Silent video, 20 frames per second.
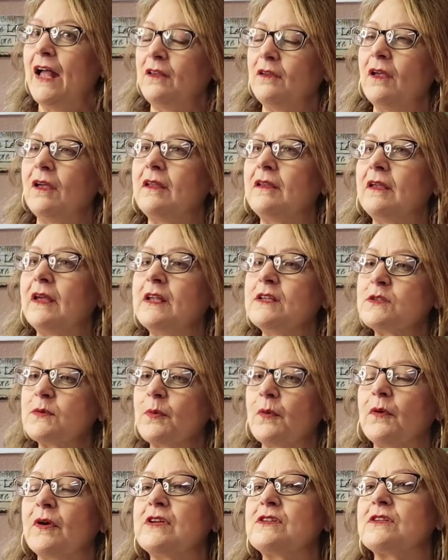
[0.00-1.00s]
And
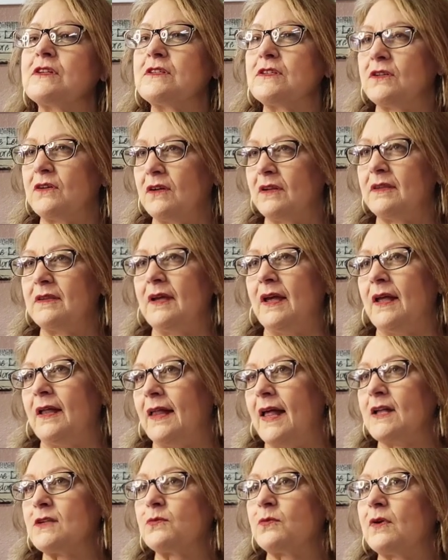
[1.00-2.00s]
inspiration is a good thing. And
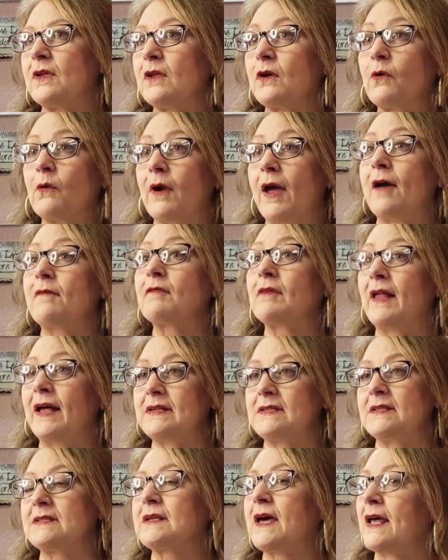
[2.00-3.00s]
that's where the craft
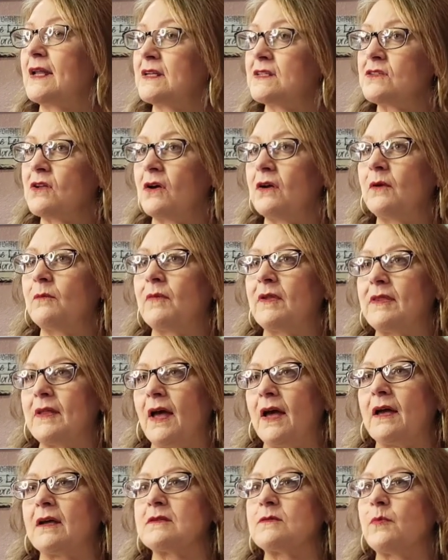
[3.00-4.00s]
classes kind of started with
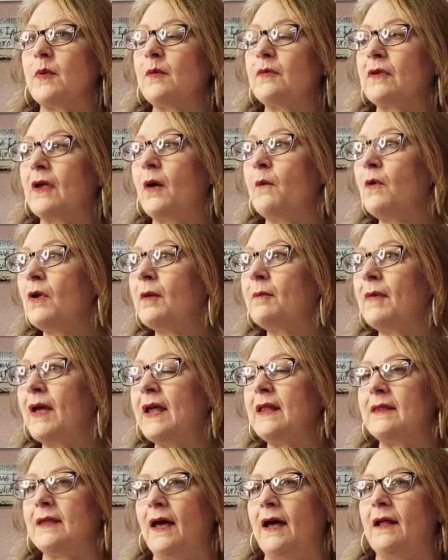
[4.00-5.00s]
that. Because people said, I want to
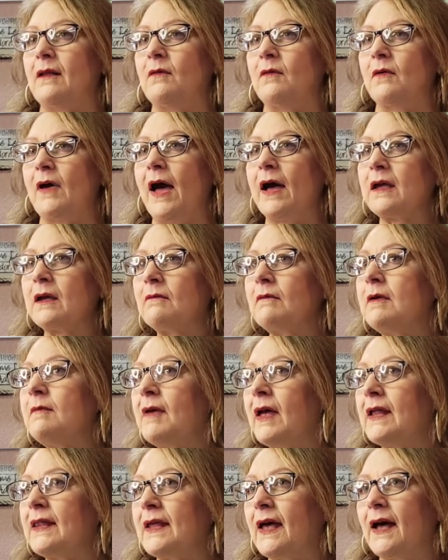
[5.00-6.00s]
make that. How can we
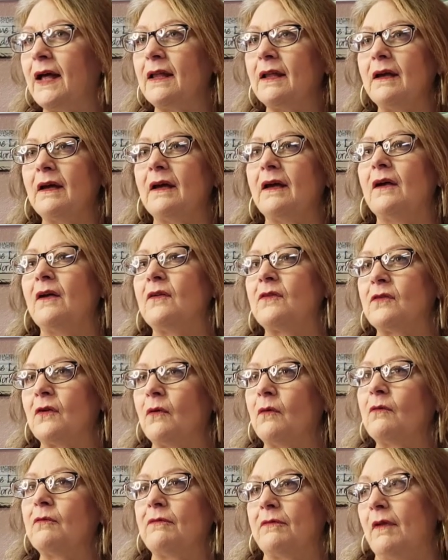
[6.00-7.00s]
make that?
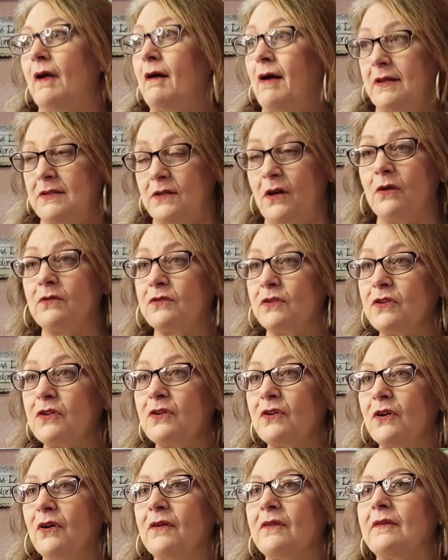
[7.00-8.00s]
So I talked to the
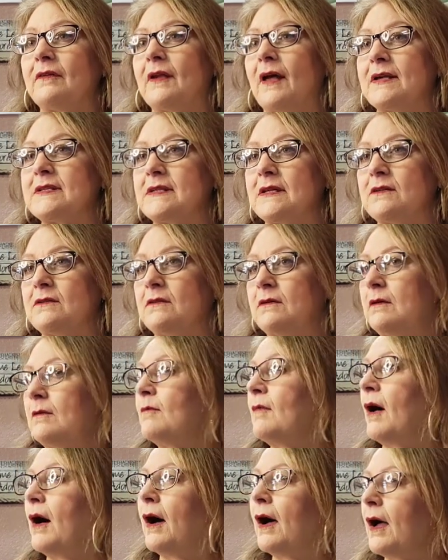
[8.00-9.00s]
girls and I said, do you
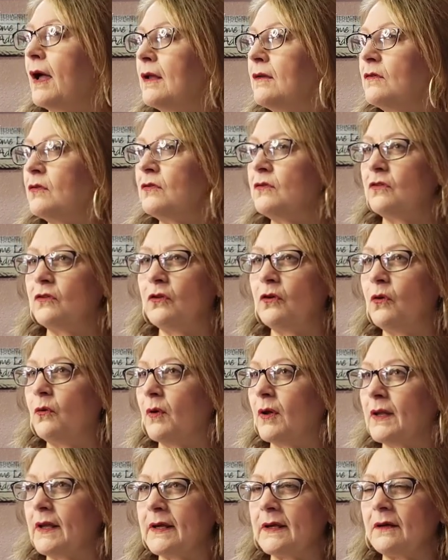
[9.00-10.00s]
mind to do
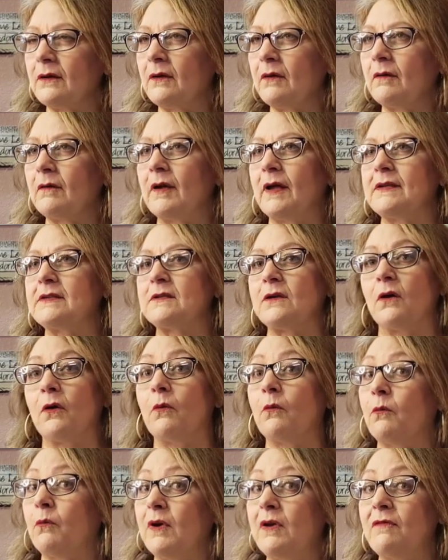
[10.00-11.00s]
a little? And
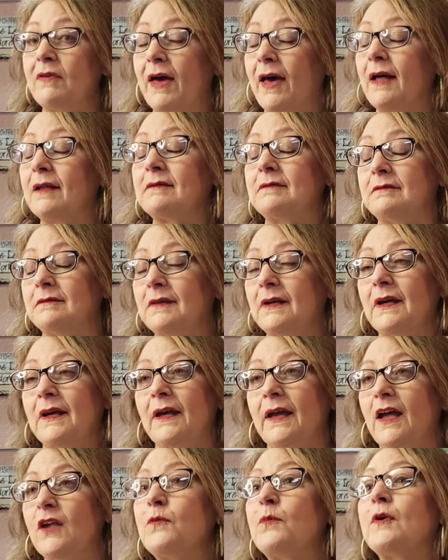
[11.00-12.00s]
so
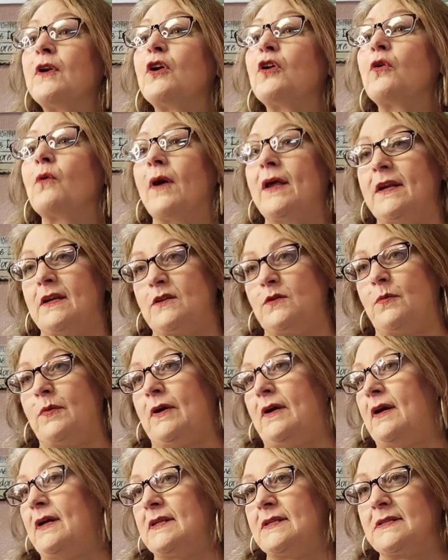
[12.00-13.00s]
it's been a great
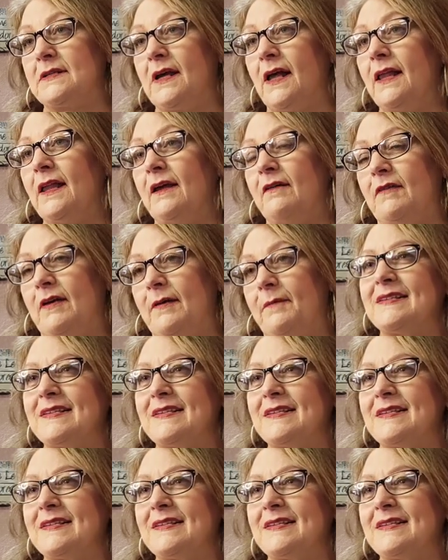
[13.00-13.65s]
experience. I love it.